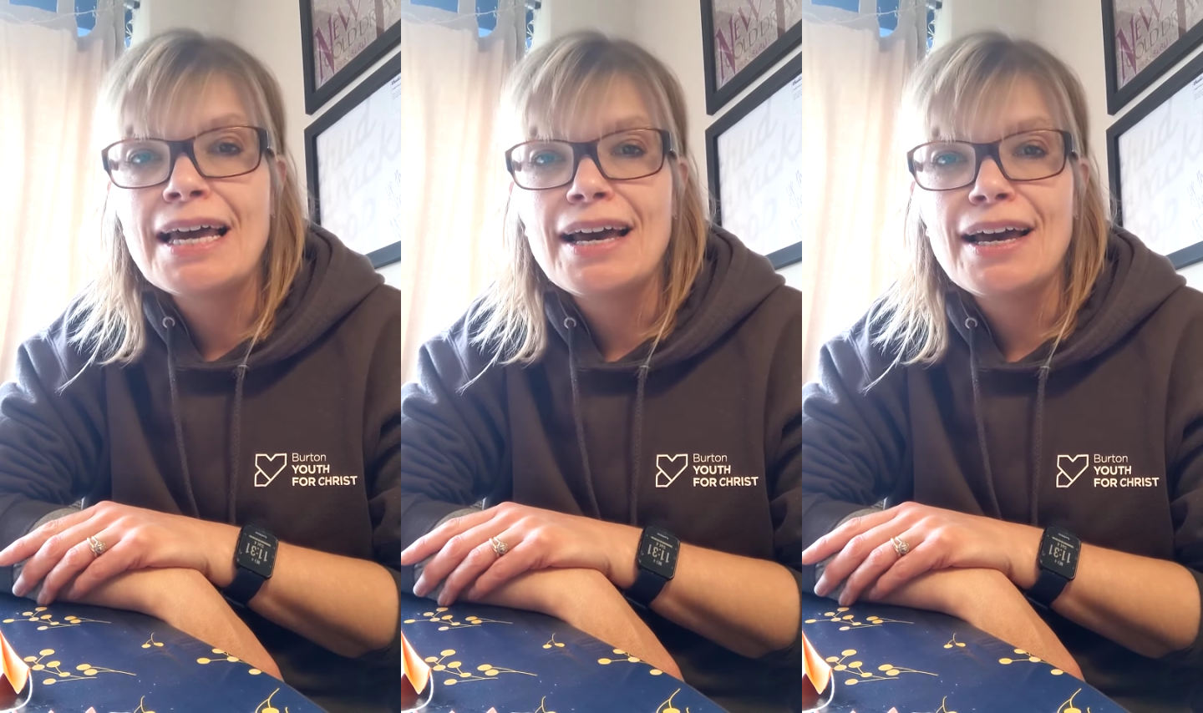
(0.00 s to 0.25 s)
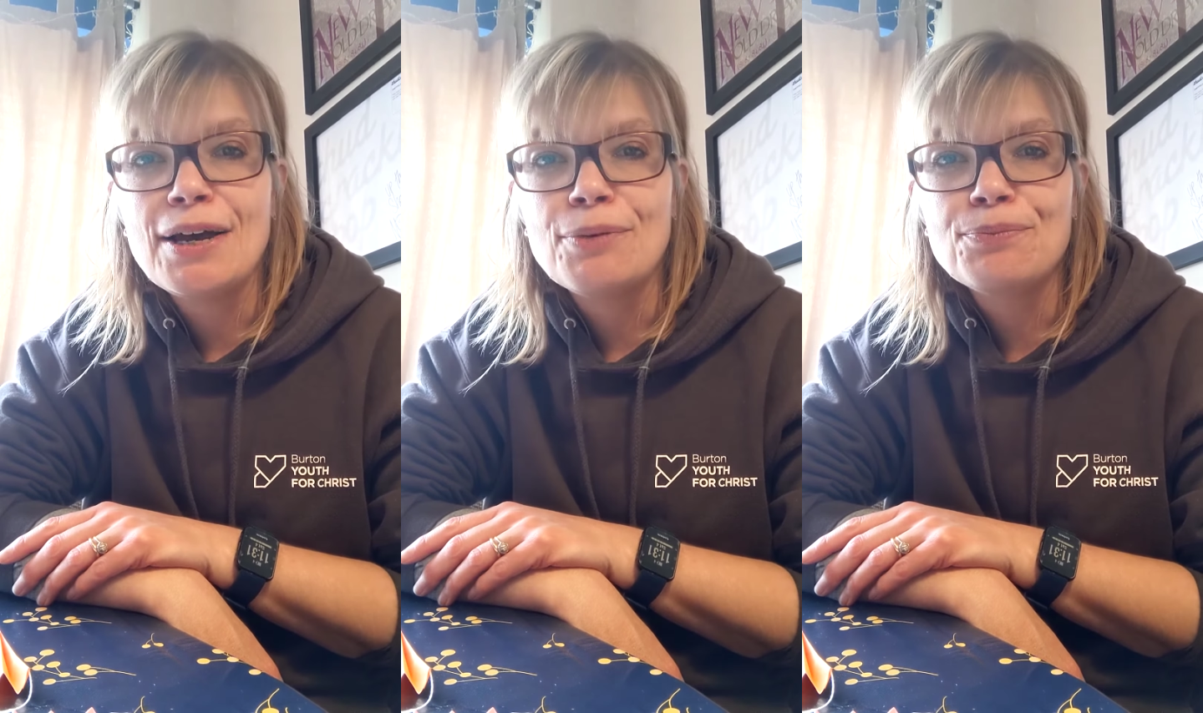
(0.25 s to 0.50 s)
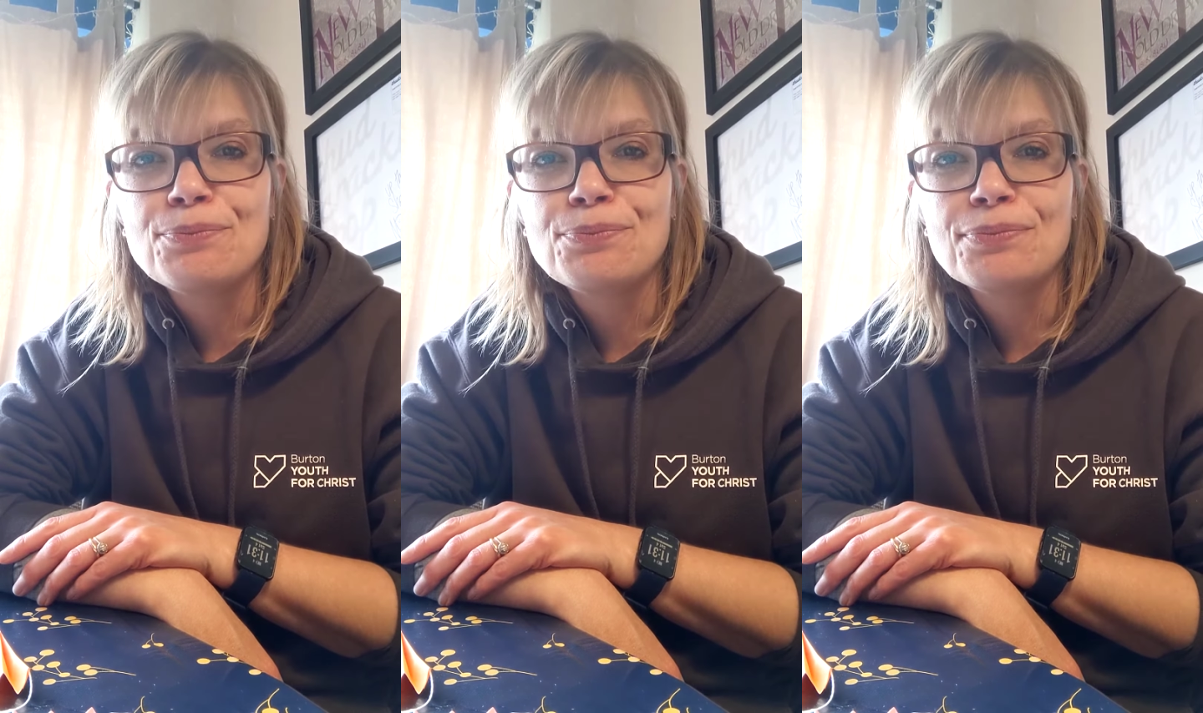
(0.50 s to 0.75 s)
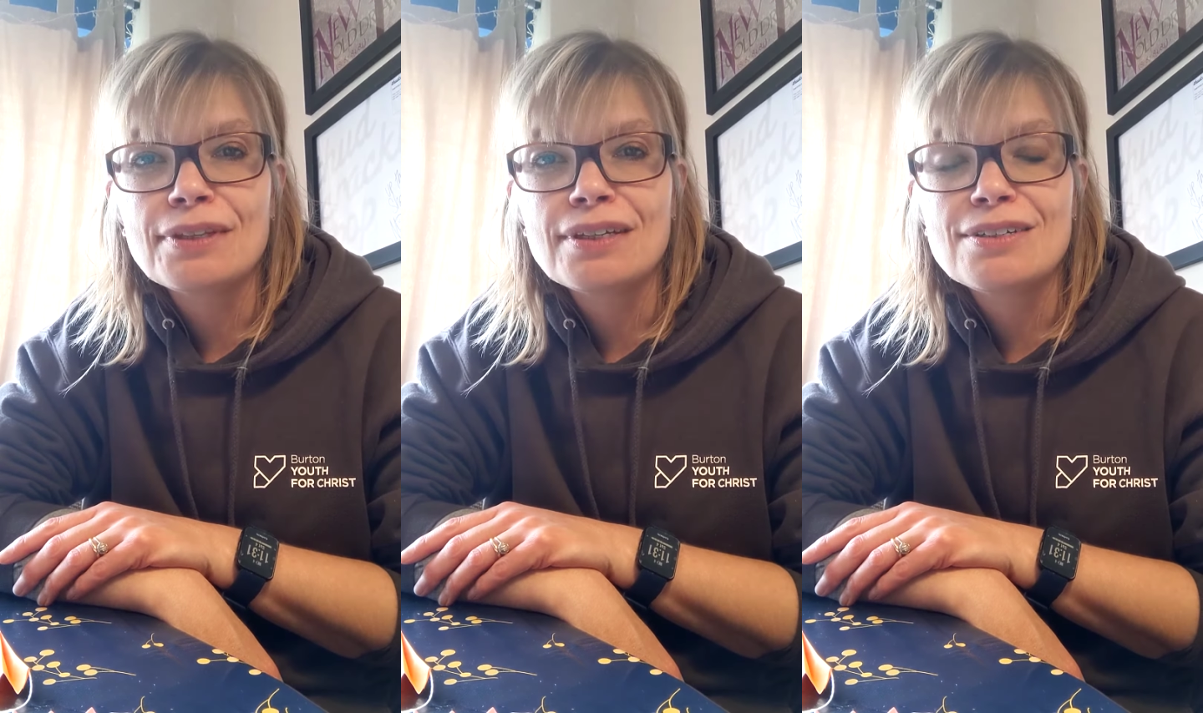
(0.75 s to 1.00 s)

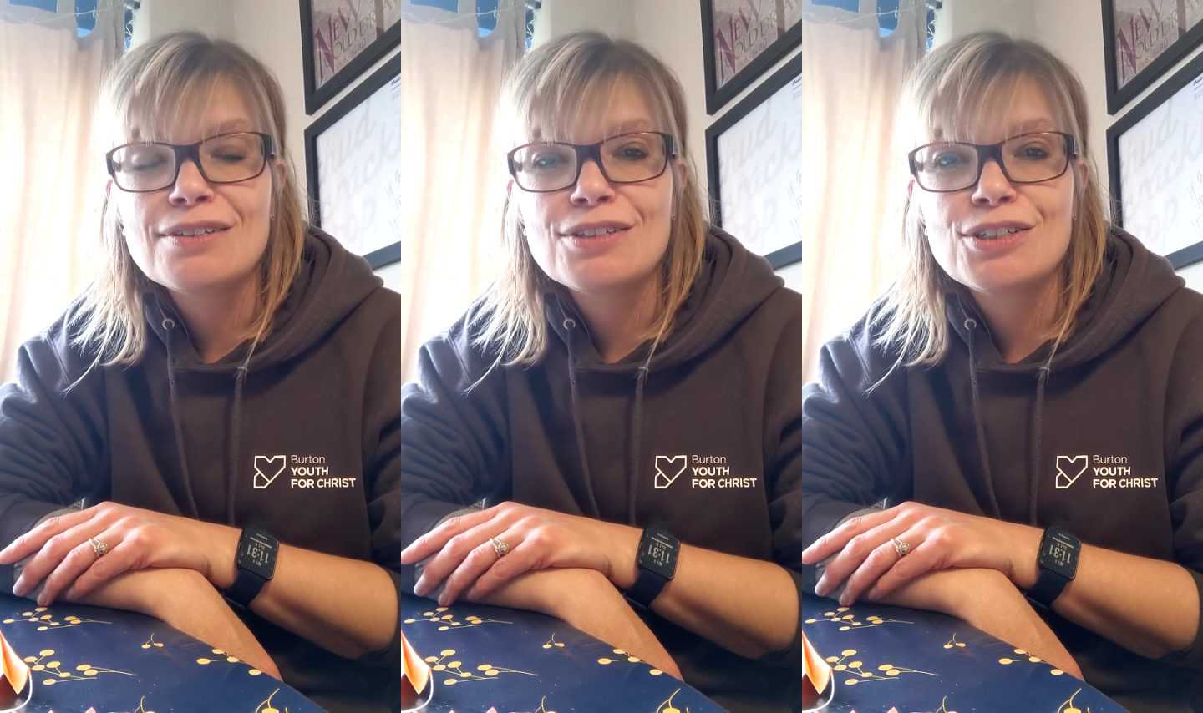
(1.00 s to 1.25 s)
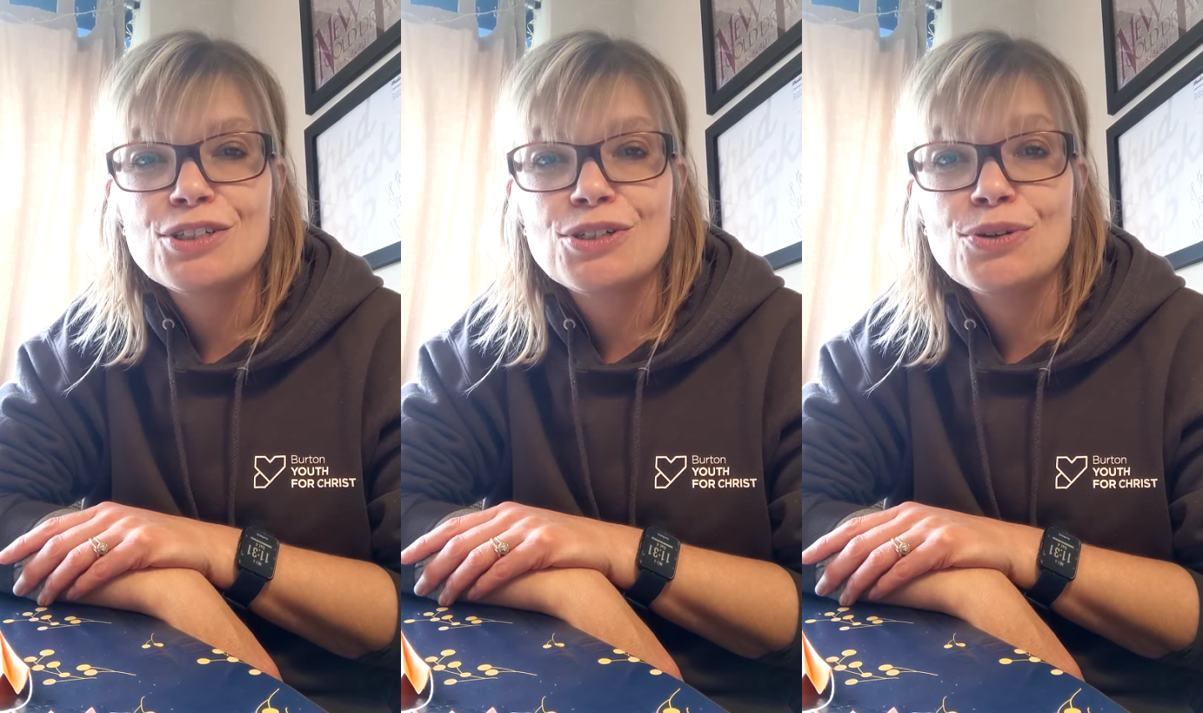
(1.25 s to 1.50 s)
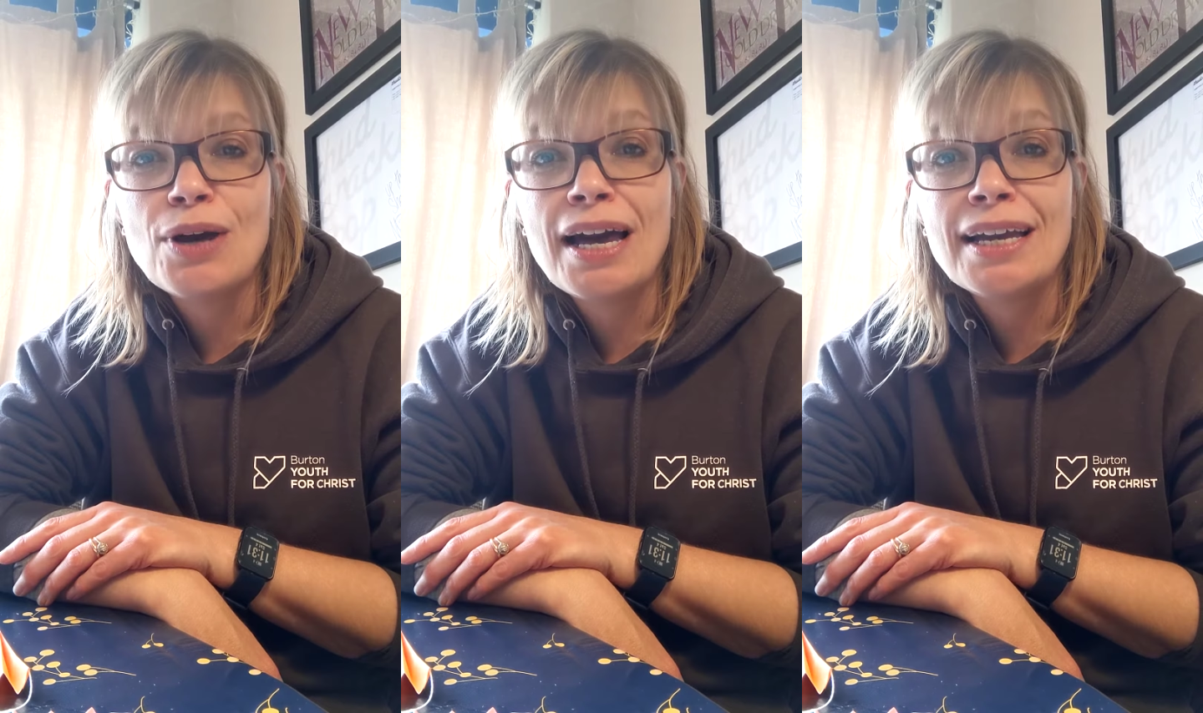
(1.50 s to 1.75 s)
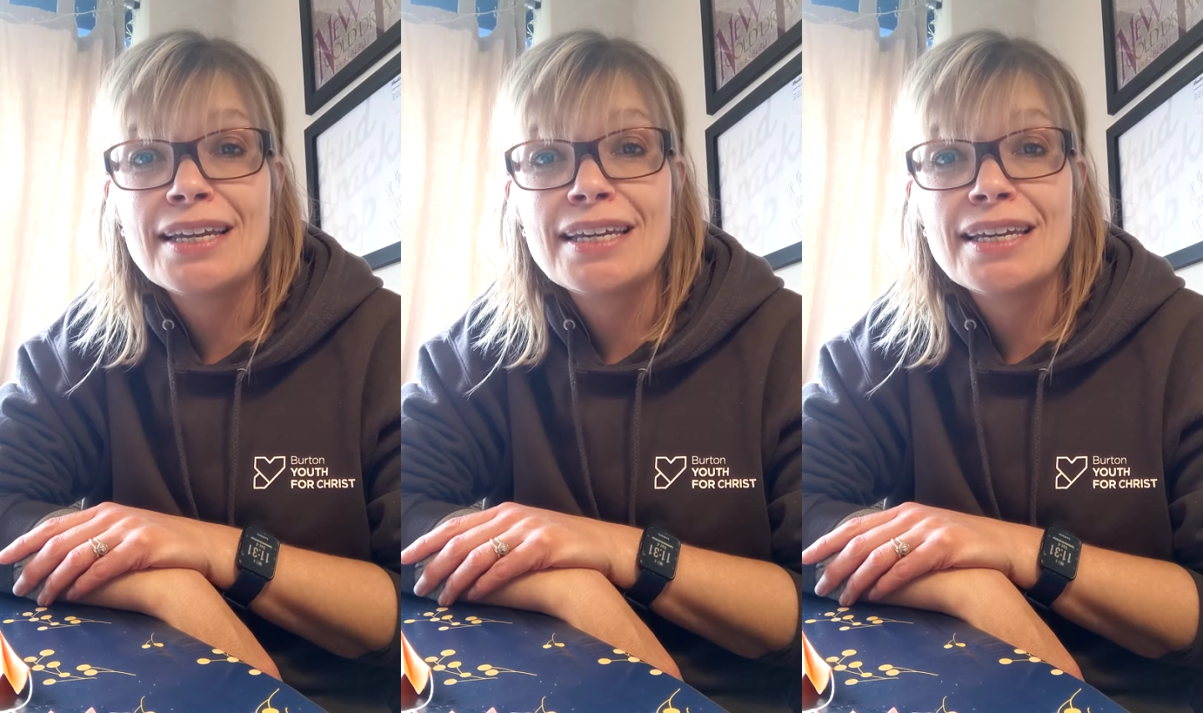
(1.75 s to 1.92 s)
to hang